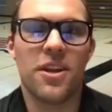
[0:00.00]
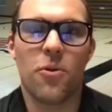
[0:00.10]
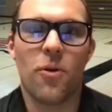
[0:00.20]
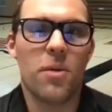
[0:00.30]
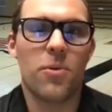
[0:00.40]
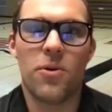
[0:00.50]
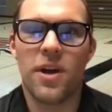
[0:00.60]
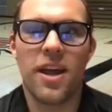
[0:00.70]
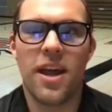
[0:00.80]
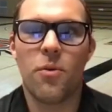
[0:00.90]
incredible
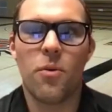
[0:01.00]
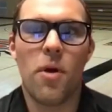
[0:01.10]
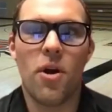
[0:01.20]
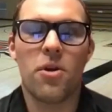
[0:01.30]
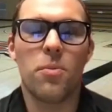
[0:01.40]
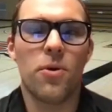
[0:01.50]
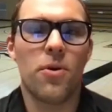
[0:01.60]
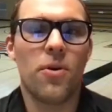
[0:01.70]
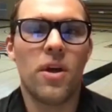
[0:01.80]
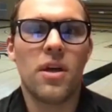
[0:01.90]
and
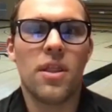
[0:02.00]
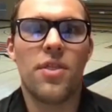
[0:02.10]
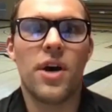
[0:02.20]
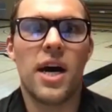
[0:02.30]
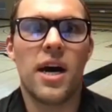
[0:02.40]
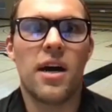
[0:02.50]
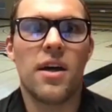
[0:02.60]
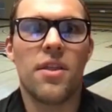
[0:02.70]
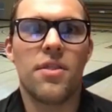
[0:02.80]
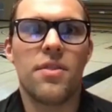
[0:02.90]
remarkable,
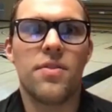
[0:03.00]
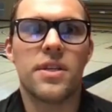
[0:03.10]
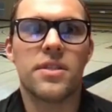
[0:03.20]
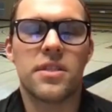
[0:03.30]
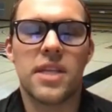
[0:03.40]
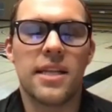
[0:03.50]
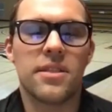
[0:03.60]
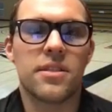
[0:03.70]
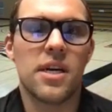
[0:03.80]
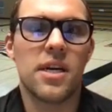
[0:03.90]
the
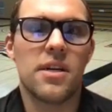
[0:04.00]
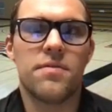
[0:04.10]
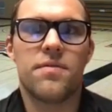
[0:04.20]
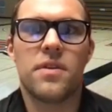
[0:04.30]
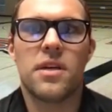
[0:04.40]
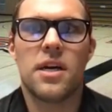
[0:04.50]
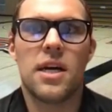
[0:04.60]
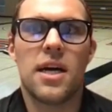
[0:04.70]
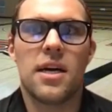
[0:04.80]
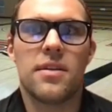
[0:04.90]
sense of
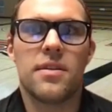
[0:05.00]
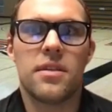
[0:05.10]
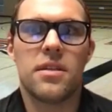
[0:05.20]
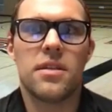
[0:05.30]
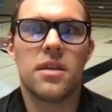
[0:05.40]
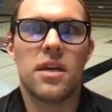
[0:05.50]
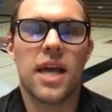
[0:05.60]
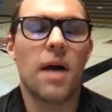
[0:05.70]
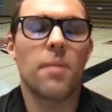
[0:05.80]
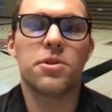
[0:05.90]

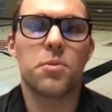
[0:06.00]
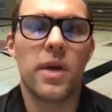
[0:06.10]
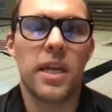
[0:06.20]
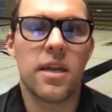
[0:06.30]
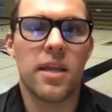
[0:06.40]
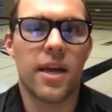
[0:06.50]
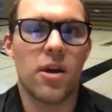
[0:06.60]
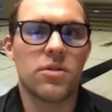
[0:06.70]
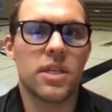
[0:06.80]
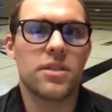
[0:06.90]
accomplishment that
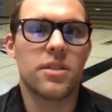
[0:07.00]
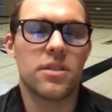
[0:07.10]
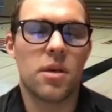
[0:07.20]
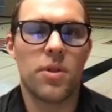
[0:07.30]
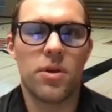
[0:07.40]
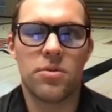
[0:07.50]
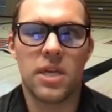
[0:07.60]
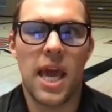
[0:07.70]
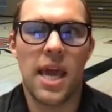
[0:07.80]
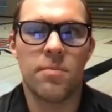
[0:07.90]
goes into some of those
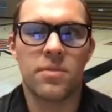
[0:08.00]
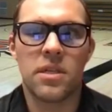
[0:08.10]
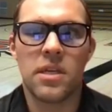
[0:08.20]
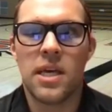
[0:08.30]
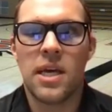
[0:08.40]
games.